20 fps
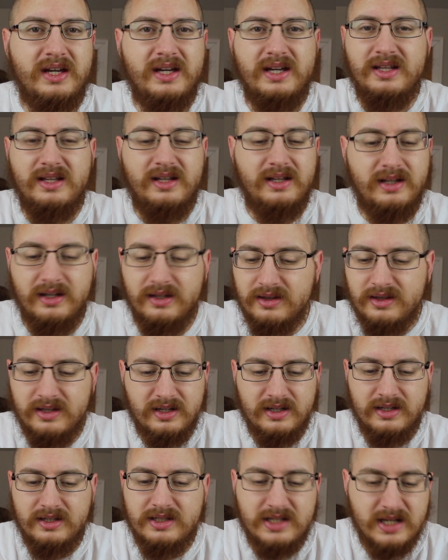it,
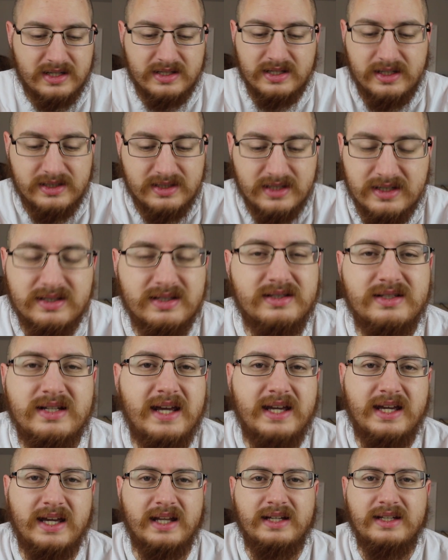it, does, it doesn't
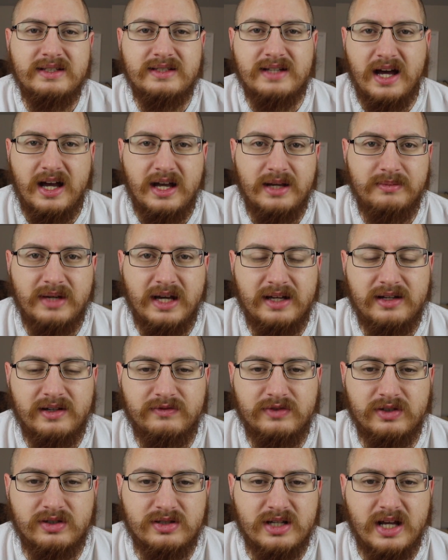take any time out
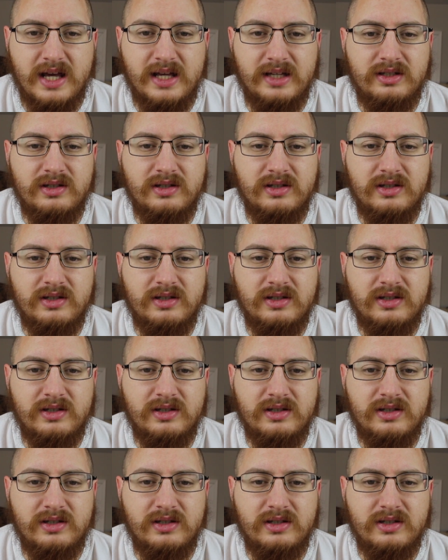of your day.